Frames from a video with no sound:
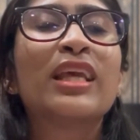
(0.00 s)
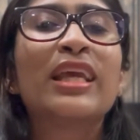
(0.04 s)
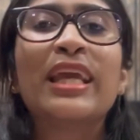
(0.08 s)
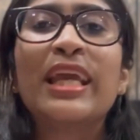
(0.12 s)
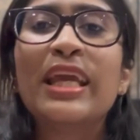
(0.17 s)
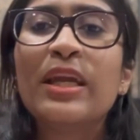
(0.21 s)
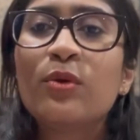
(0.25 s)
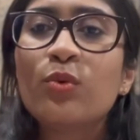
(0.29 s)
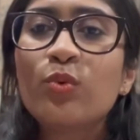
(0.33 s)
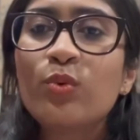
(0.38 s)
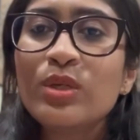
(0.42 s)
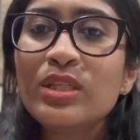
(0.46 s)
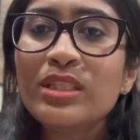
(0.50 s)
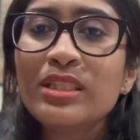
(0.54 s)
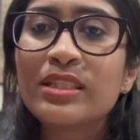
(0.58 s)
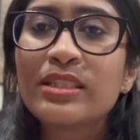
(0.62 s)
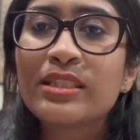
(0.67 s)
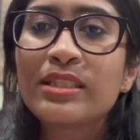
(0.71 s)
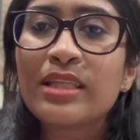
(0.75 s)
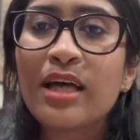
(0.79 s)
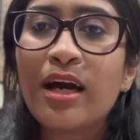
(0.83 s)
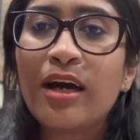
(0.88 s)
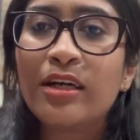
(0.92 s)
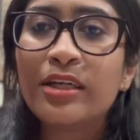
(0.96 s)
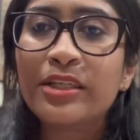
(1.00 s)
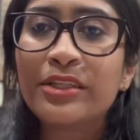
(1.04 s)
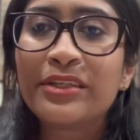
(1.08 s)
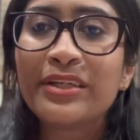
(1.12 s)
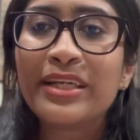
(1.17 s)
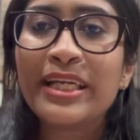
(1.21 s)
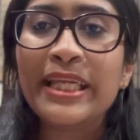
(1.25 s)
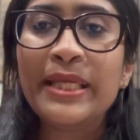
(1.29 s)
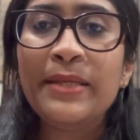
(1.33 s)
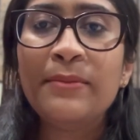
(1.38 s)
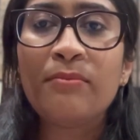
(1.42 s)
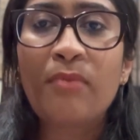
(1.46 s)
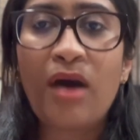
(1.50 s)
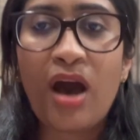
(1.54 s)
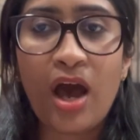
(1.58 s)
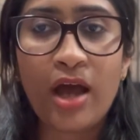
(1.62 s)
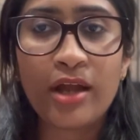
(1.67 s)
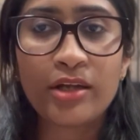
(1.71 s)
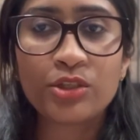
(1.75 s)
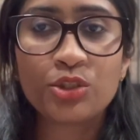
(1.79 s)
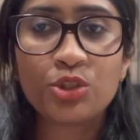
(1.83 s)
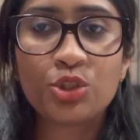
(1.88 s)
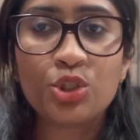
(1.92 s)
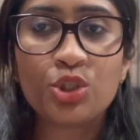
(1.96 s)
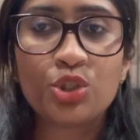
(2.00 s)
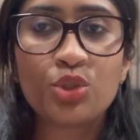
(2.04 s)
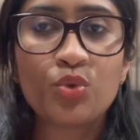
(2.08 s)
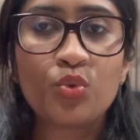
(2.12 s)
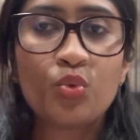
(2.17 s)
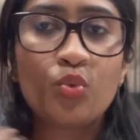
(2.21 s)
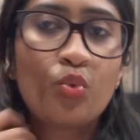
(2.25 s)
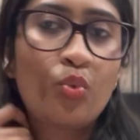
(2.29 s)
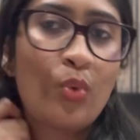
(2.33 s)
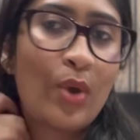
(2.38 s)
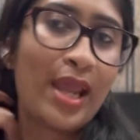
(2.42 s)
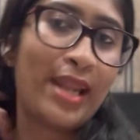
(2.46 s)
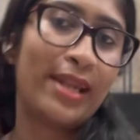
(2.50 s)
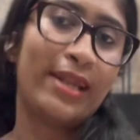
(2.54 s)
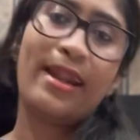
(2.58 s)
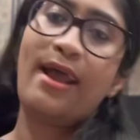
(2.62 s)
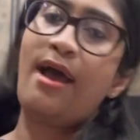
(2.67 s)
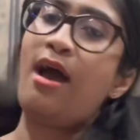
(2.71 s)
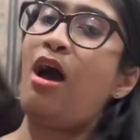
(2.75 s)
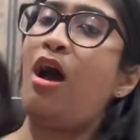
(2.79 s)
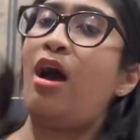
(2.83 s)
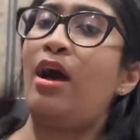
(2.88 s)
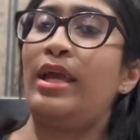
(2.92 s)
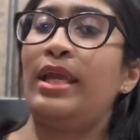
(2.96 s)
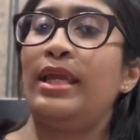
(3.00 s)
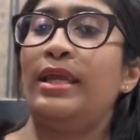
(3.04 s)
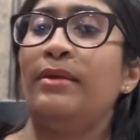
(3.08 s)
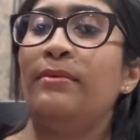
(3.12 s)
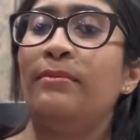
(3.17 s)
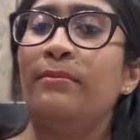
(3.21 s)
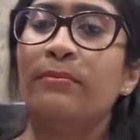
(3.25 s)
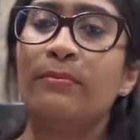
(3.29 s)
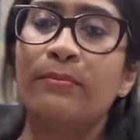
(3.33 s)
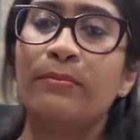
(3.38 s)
it was early March when I